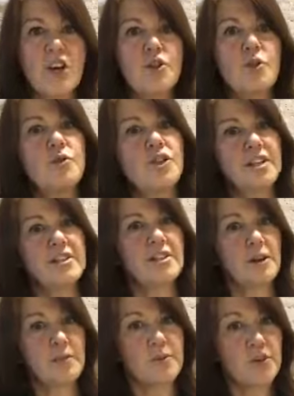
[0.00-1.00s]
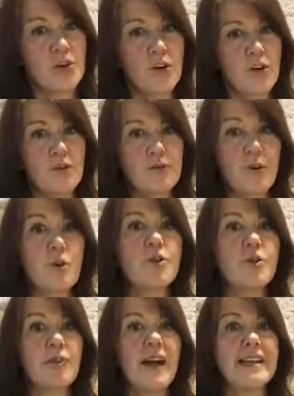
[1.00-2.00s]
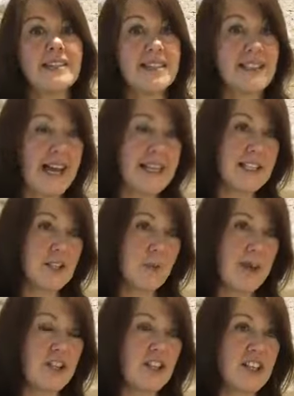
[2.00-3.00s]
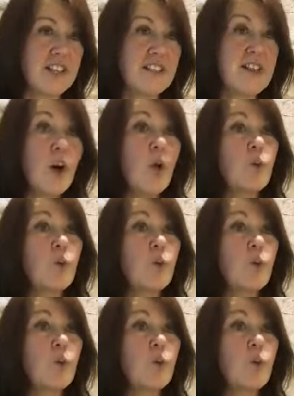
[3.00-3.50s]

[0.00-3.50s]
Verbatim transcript: do you just observe or do you get to test patients?